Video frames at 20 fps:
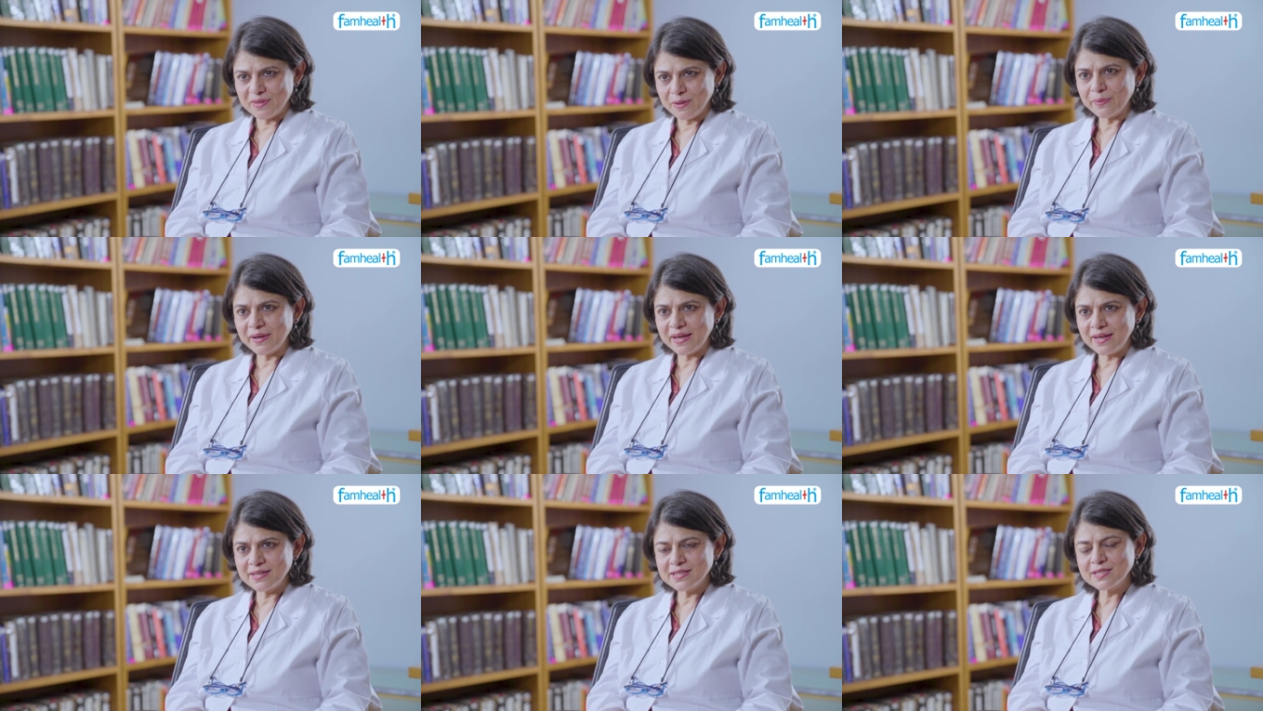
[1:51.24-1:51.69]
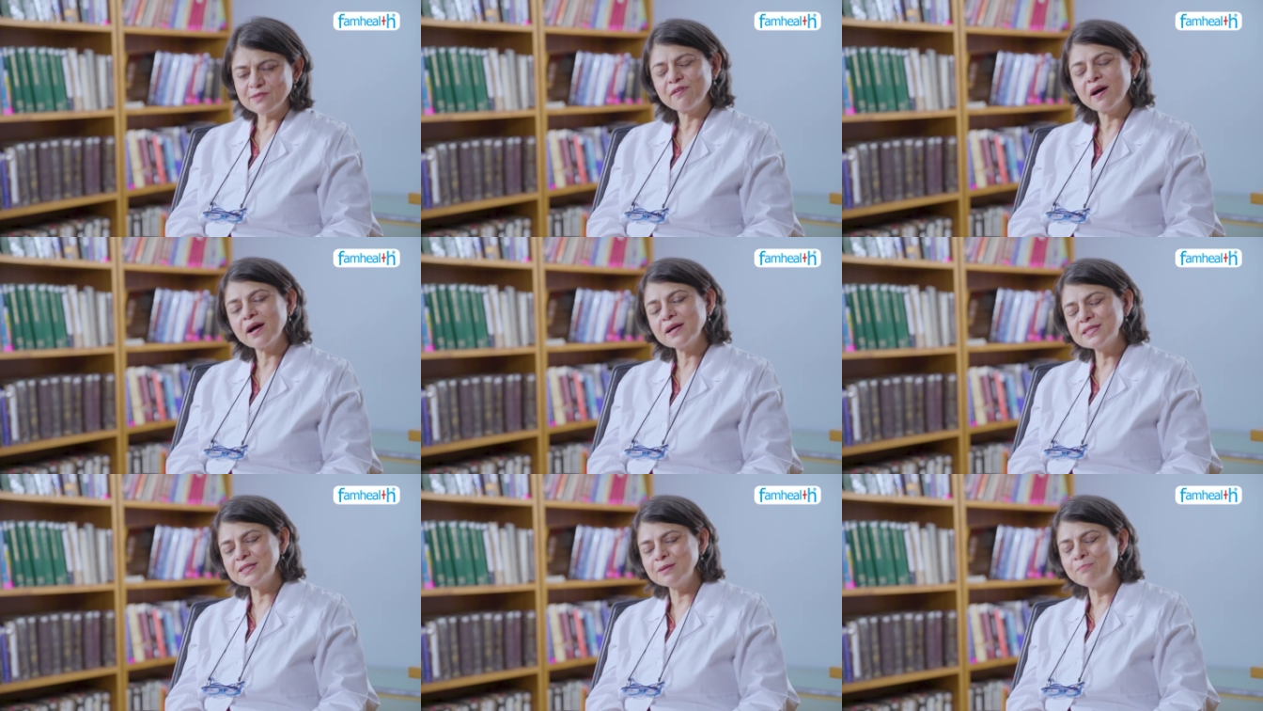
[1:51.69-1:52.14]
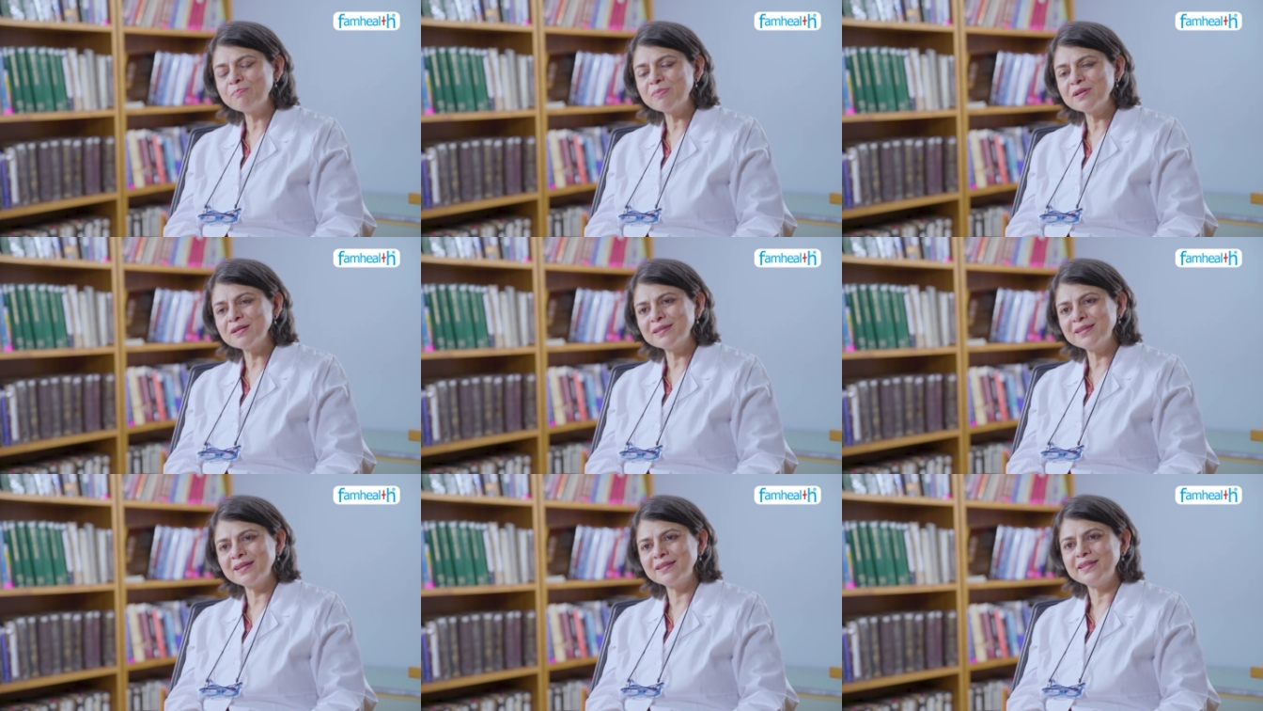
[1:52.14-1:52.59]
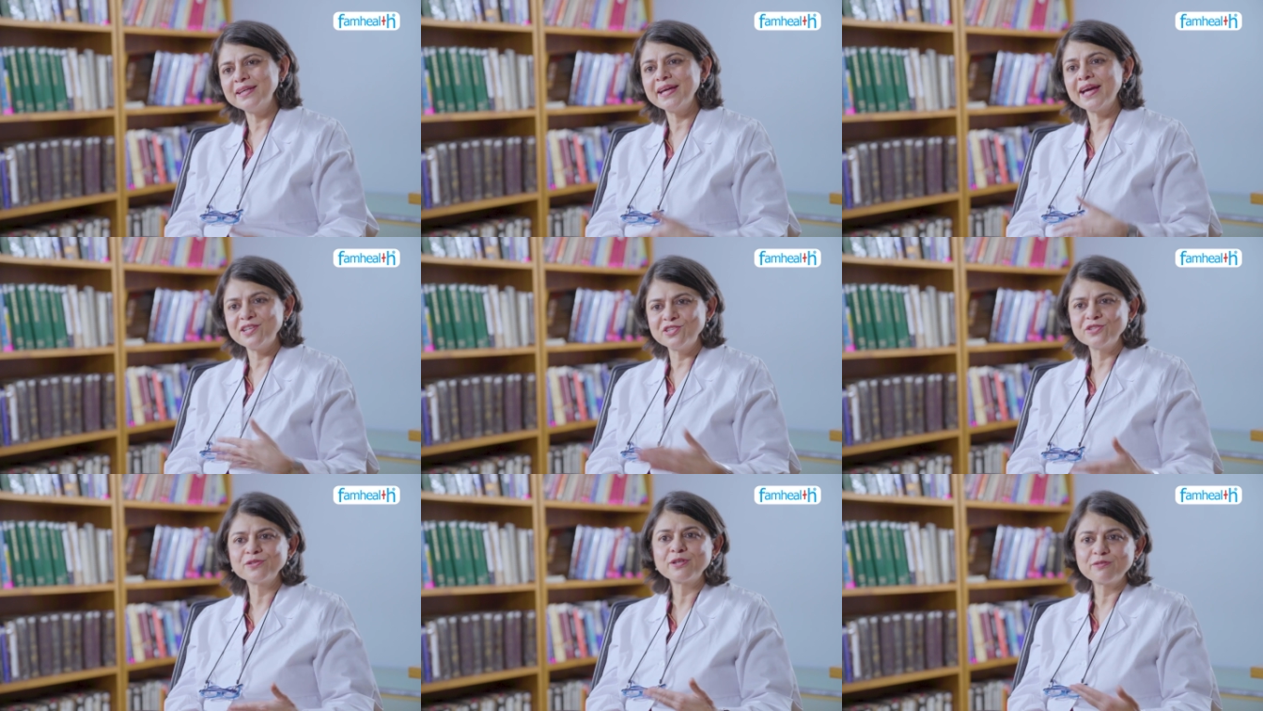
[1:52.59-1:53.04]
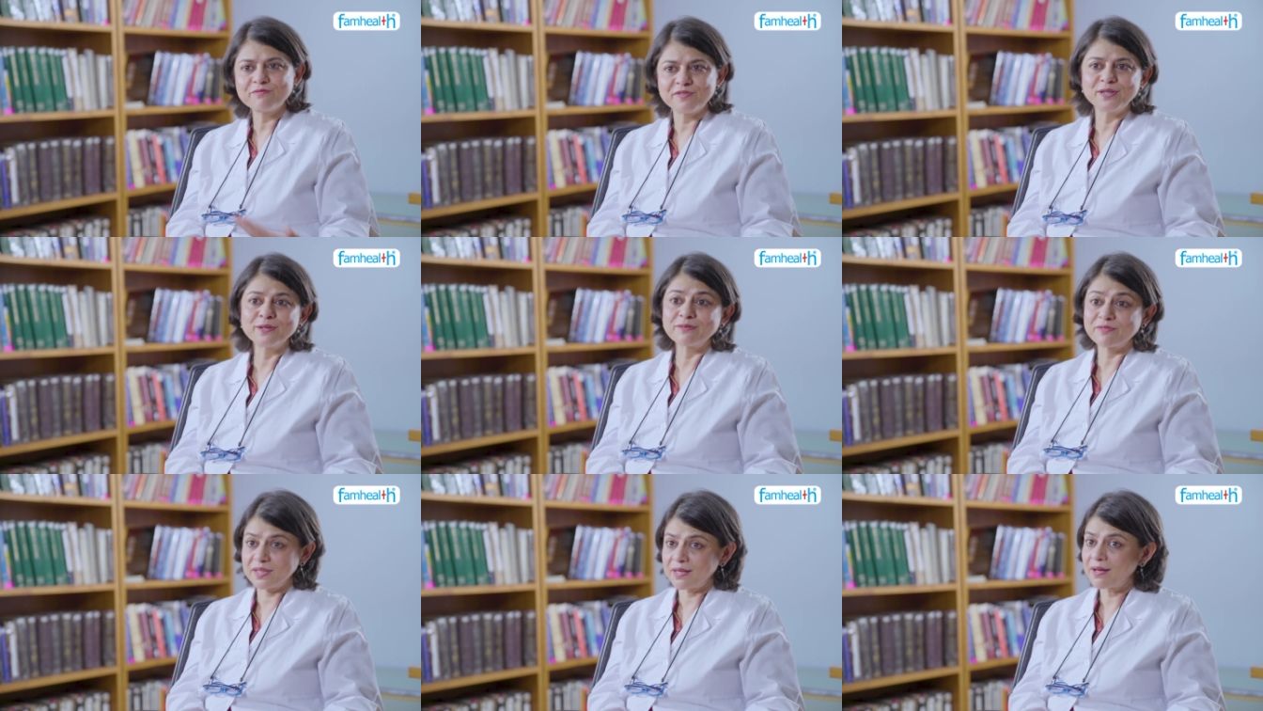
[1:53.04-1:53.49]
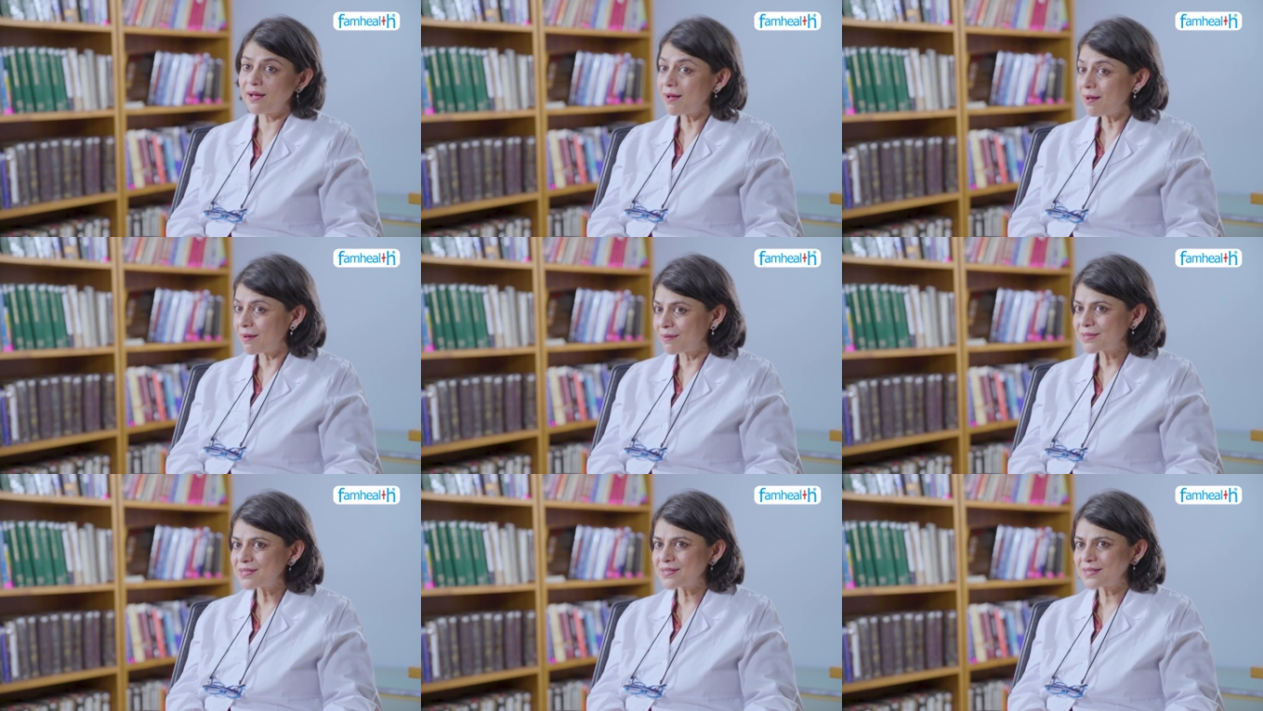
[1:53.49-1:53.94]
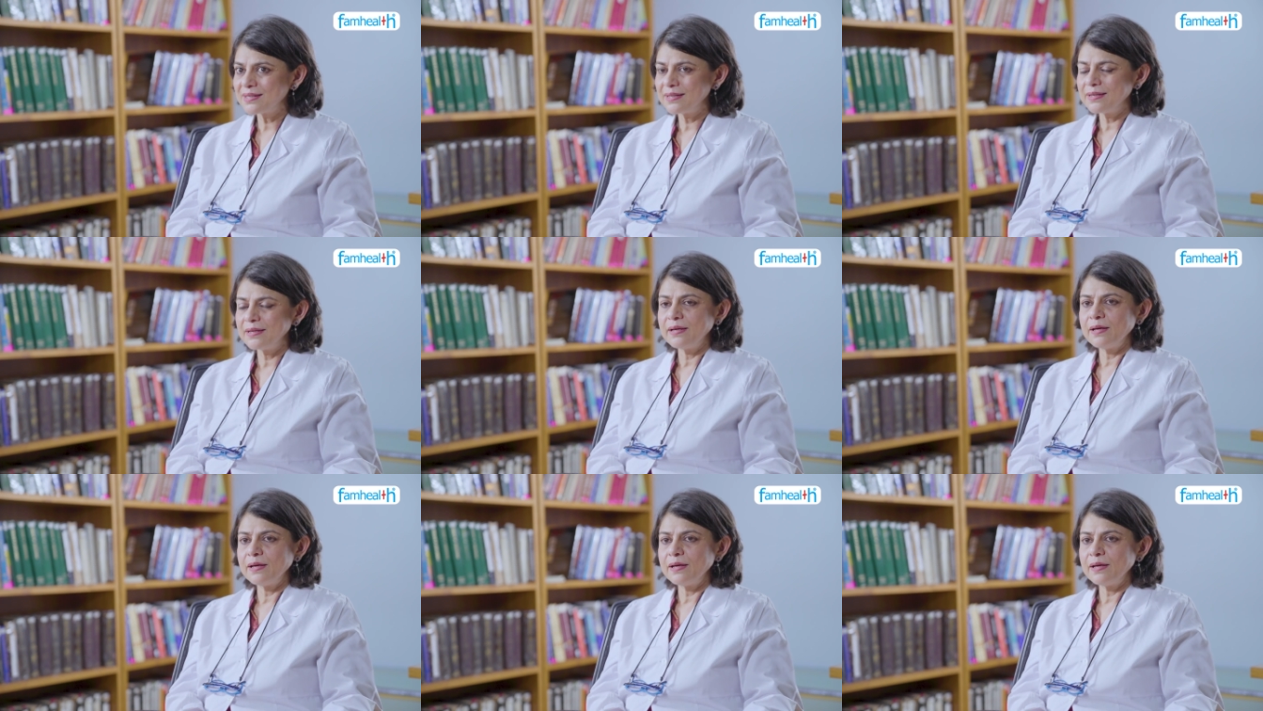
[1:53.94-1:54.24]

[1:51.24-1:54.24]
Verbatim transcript: Okay, it's far simpler than the angiography of the heart,